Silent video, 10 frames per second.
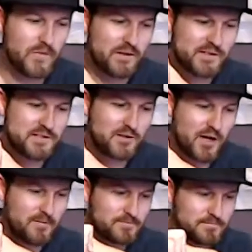So that's a
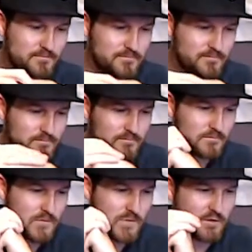lot.
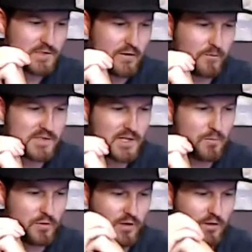So is everyone
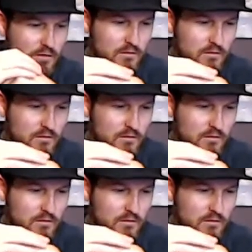saying Buna?